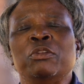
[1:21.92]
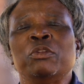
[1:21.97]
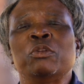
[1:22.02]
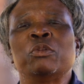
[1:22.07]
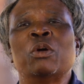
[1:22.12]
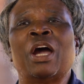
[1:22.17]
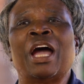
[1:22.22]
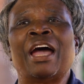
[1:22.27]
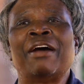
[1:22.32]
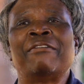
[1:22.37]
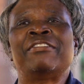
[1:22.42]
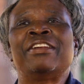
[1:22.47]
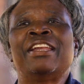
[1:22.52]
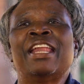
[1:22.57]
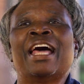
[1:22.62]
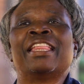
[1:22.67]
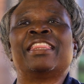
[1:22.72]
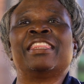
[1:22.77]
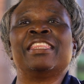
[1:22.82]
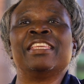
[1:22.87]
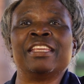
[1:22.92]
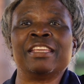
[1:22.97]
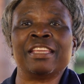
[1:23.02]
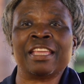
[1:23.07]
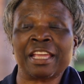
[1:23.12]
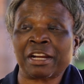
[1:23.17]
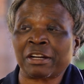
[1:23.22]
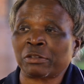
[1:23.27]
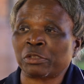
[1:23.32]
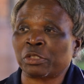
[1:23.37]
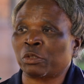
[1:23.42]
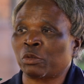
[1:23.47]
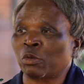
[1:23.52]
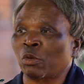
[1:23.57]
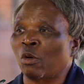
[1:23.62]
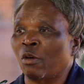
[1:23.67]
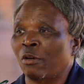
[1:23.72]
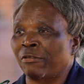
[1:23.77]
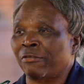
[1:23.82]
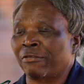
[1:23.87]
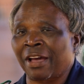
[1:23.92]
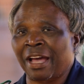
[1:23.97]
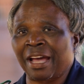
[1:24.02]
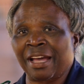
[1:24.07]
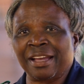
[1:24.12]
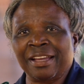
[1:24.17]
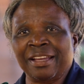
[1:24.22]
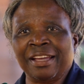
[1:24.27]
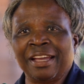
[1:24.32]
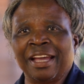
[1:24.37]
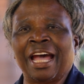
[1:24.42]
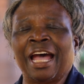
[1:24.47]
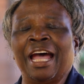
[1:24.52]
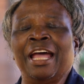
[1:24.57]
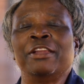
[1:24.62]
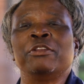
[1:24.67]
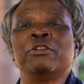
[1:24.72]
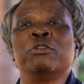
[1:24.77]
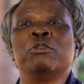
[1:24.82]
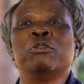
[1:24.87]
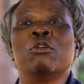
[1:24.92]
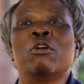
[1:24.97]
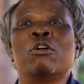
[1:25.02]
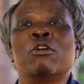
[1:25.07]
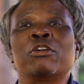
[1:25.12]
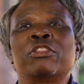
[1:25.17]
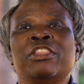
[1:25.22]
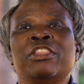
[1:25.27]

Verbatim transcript: you have nothing else to offer and you know